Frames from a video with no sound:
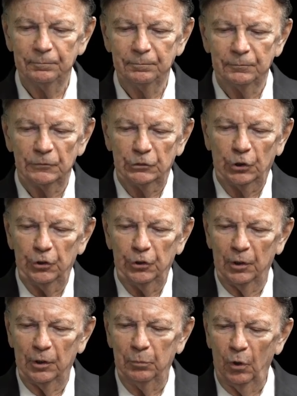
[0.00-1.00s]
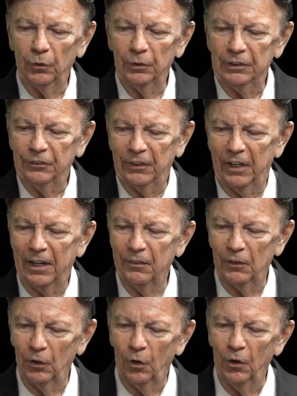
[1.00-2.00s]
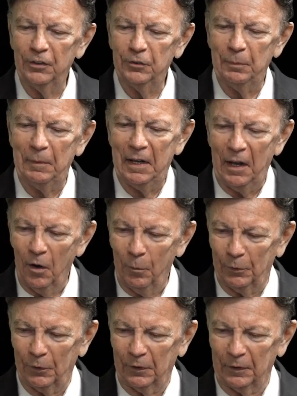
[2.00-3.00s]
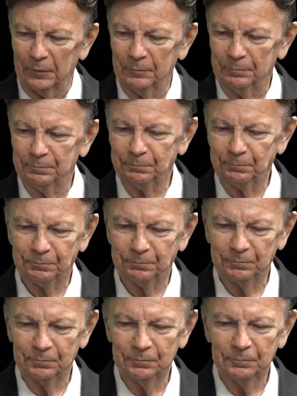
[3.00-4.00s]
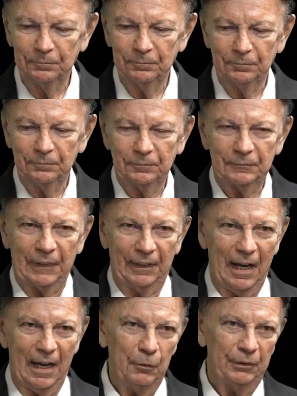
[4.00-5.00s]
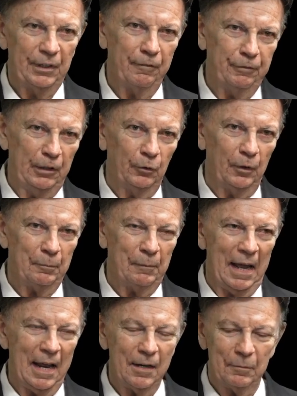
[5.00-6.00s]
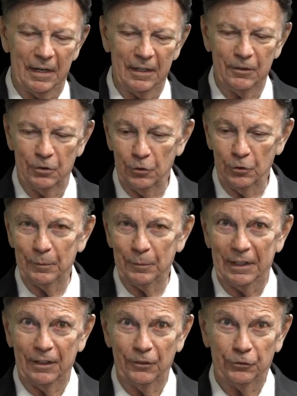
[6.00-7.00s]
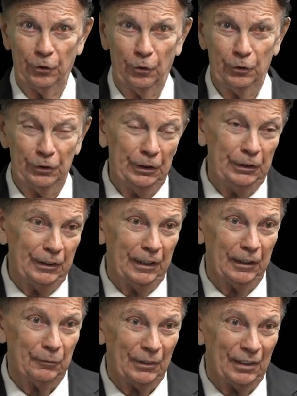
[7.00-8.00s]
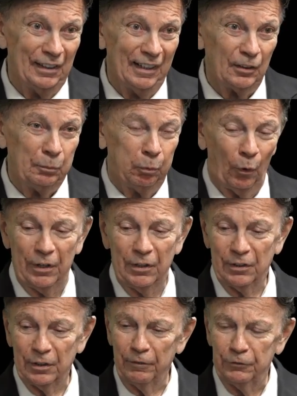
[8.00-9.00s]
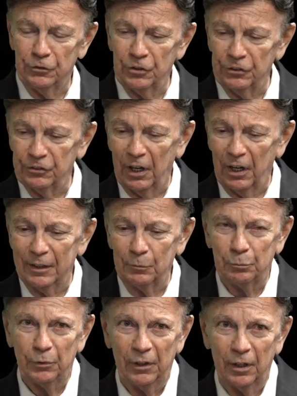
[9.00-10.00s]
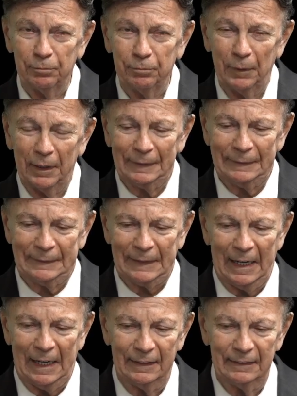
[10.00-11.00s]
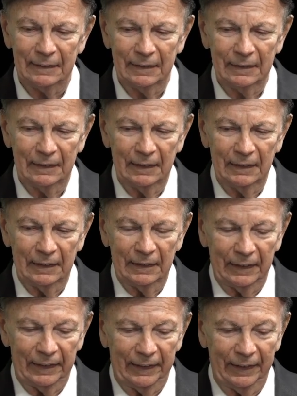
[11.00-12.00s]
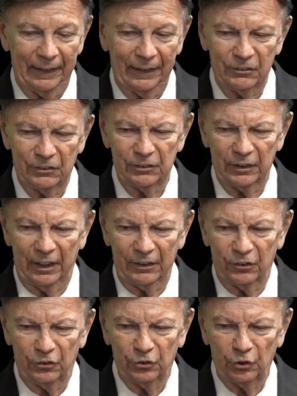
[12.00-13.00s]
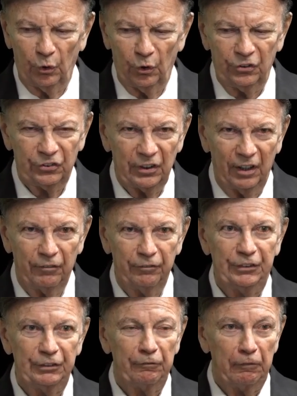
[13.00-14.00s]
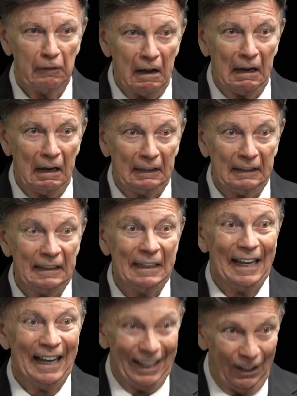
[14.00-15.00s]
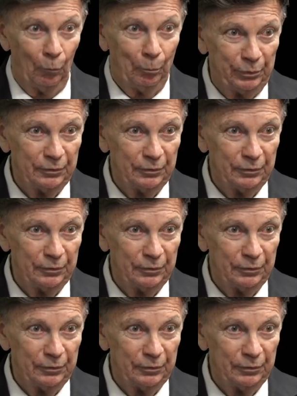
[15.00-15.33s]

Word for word: So you can boldly say, The Lord is my helper. And I will not fear what man may do to me. And so you need to get the next point of design prayer by God. It's a source of divine help.